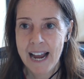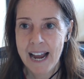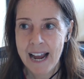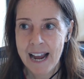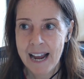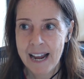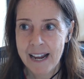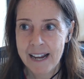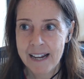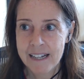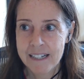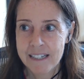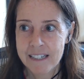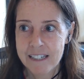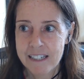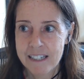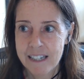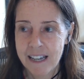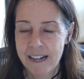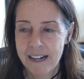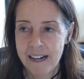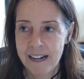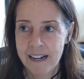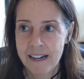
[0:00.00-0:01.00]

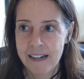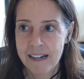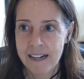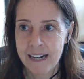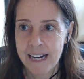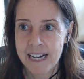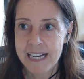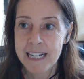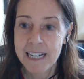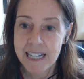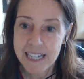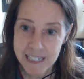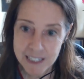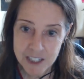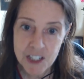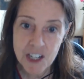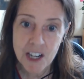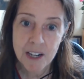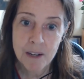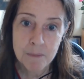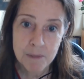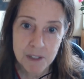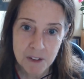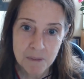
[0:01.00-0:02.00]
as in
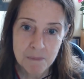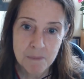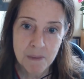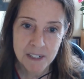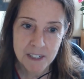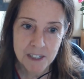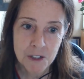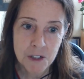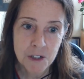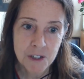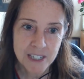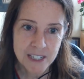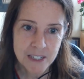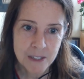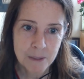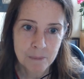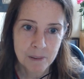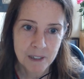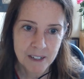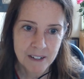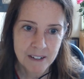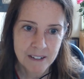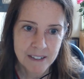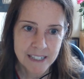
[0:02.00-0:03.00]
terms of monetary
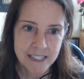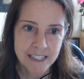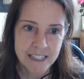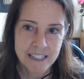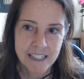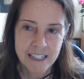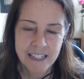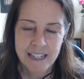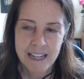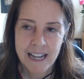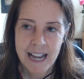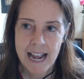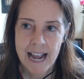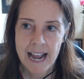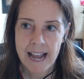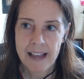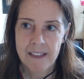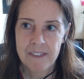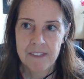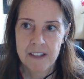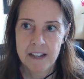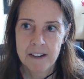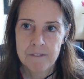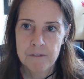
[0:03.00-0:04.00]
supplies.
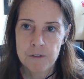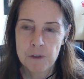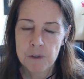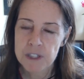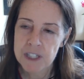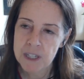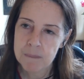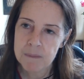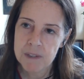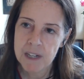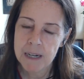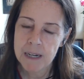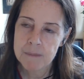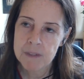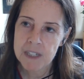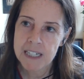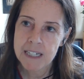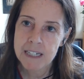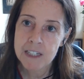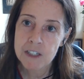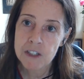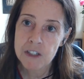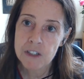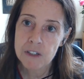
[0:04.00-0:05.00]
And therefore, sometimes
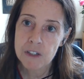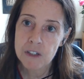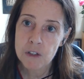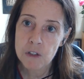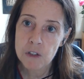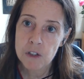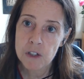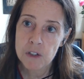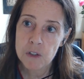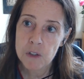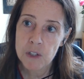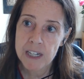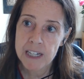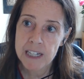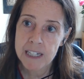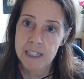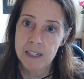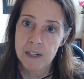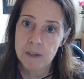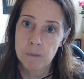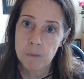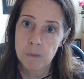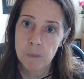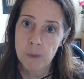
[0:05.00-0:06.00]

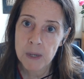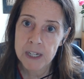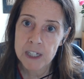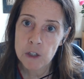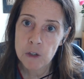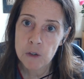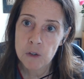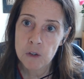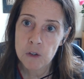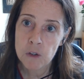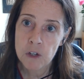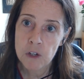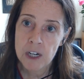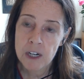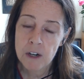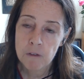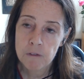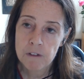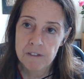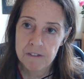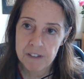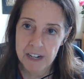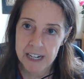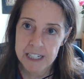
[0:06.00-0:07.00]
when you're
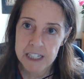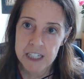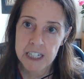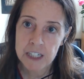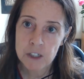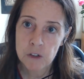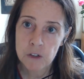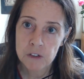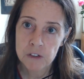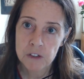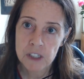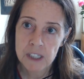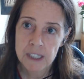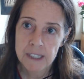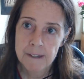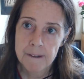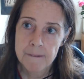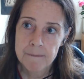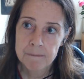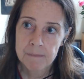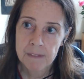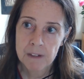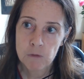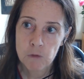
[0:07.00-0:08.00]
reflecting on
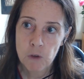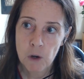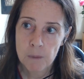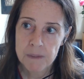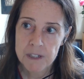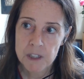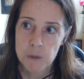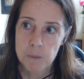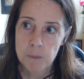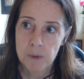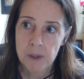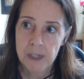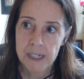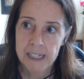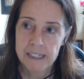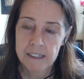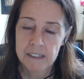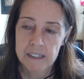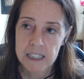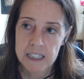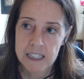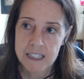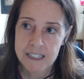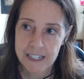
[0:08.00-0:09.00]
Robin's
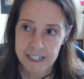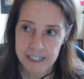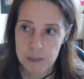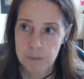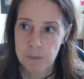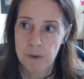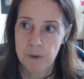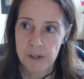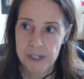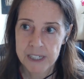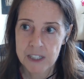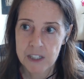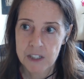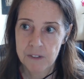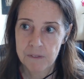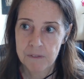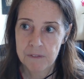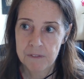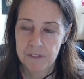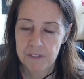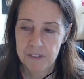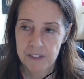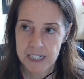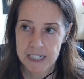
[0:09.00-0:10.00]
brilliant 6 points
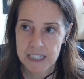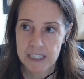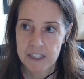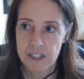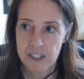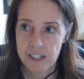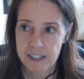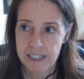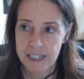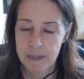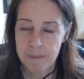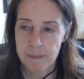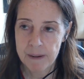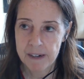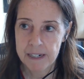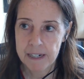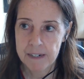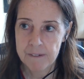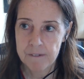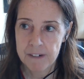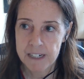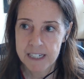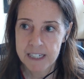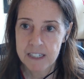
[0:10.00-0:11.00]
of things to think about
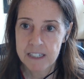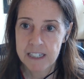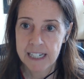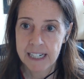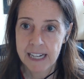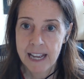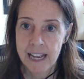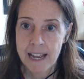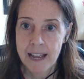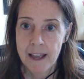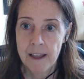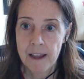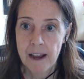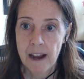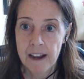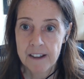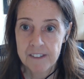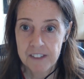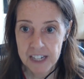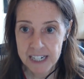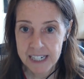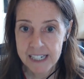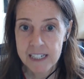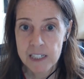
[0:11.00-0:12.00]
investing,
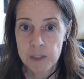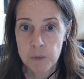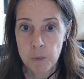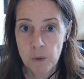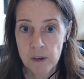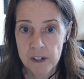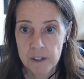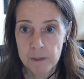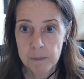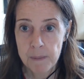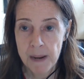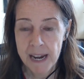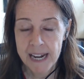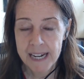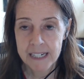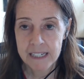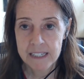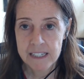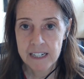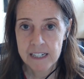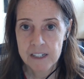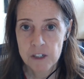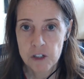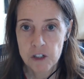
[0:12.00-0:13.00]
I think it's worth paying
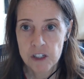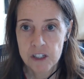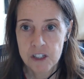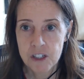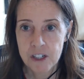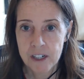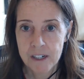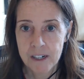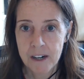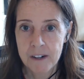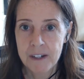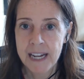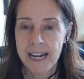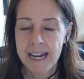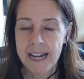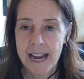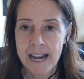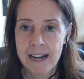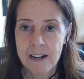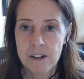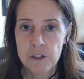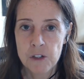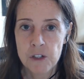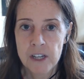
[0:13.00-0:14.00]
attention to, okay,
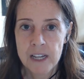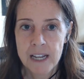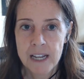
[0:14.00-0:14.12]
how